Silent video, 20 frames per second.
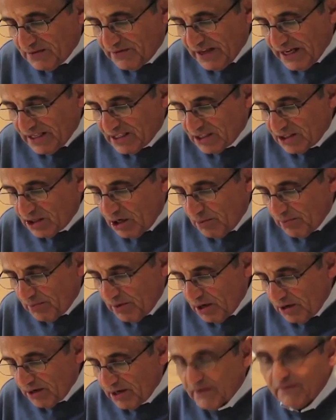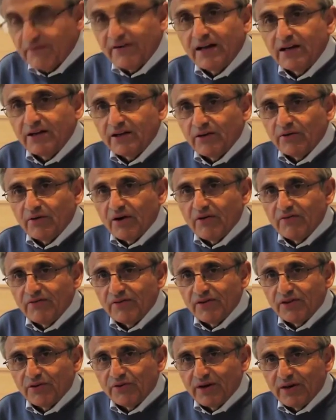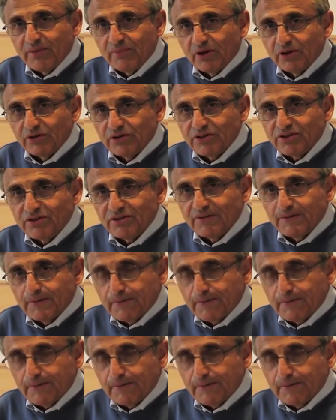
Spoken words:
of their stock market value over 3 months.